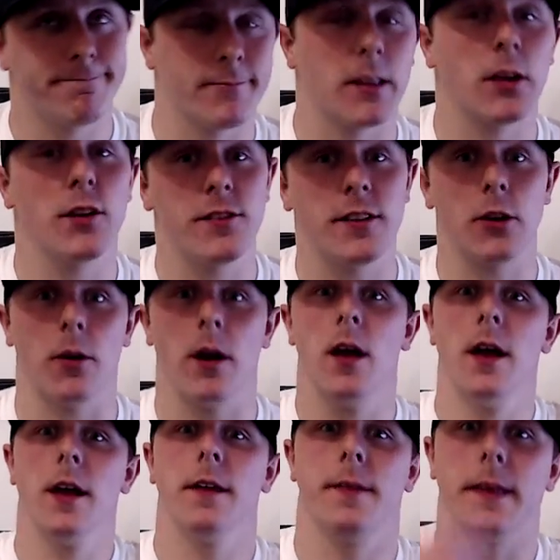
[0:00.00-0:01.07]
Consider it.
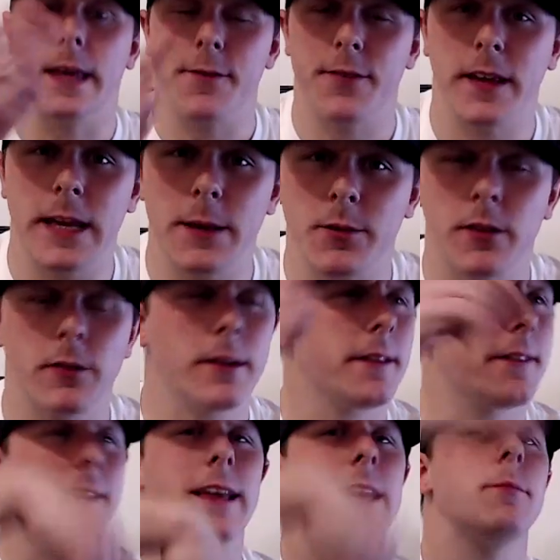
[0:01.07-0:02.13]
The gift that keeps, that
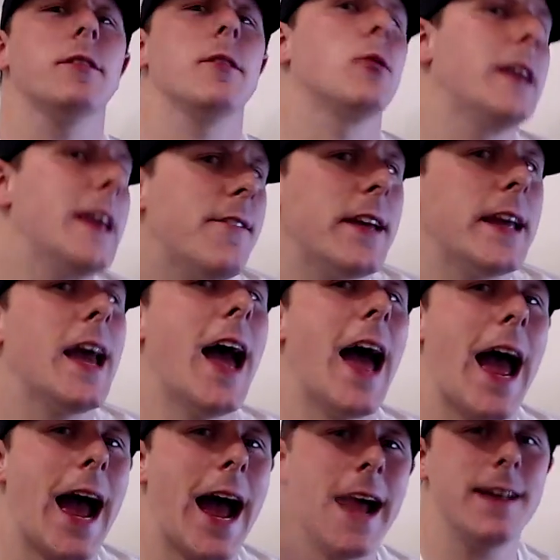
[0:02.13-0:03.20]
keeps on giving,
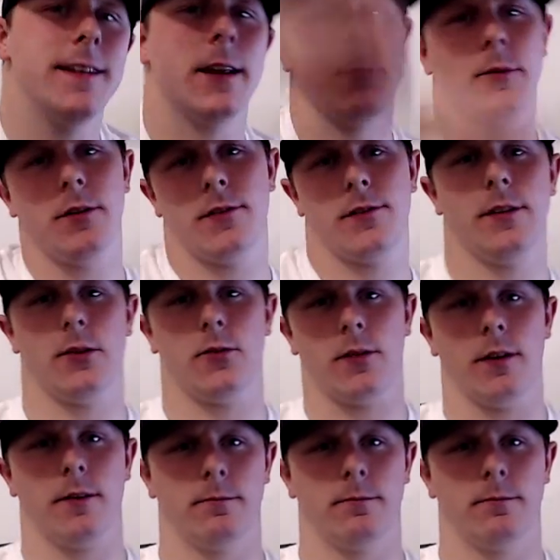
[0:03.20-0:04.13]
and I'm considerate.